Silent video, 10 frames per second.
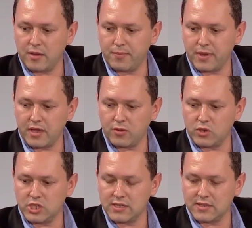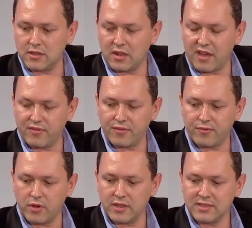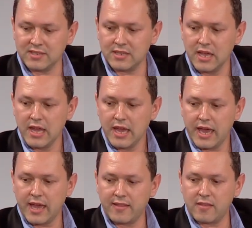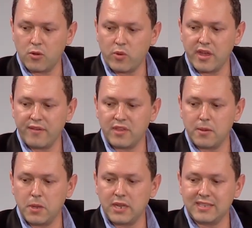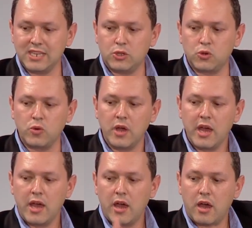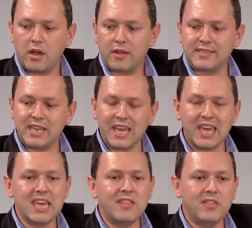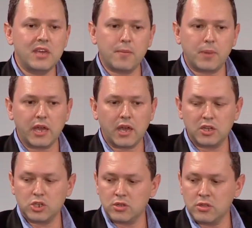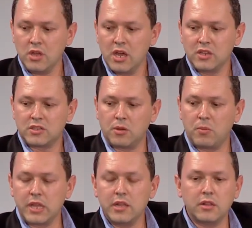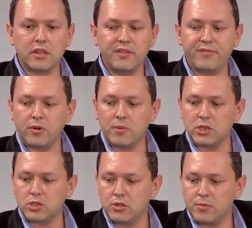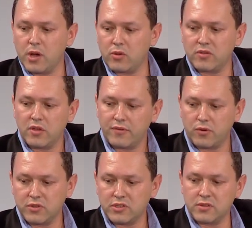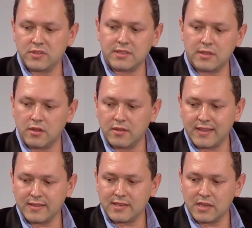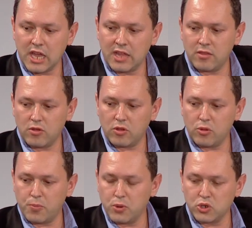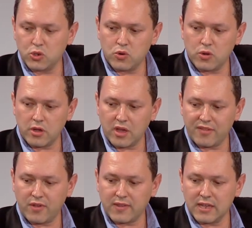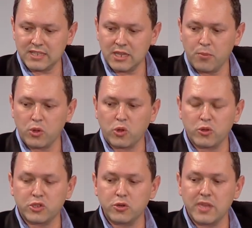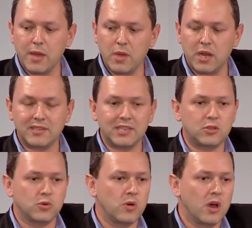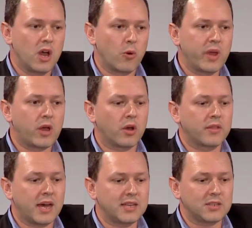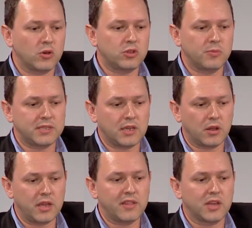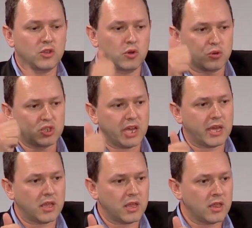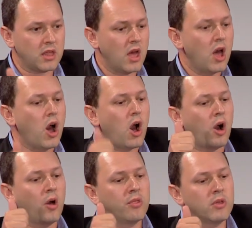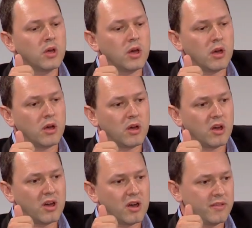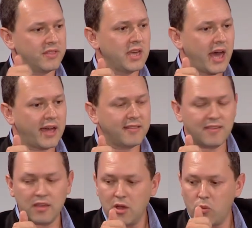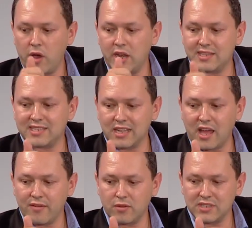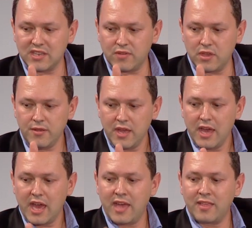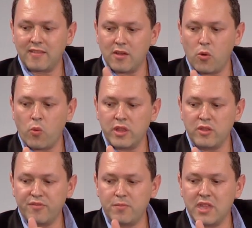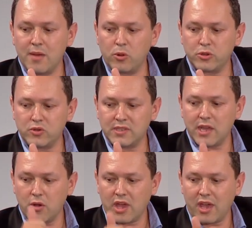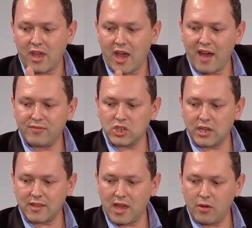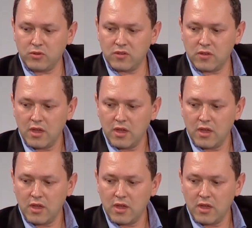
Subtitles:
campaign which is live in France, and we have the ability to take in the application some little information about, for instance, Tintin and the Peugeot advertising, but also the ability to recognize automatically that you're checking in on the ad while it's live on TV. And when you've been able to say, okay, I've checked out,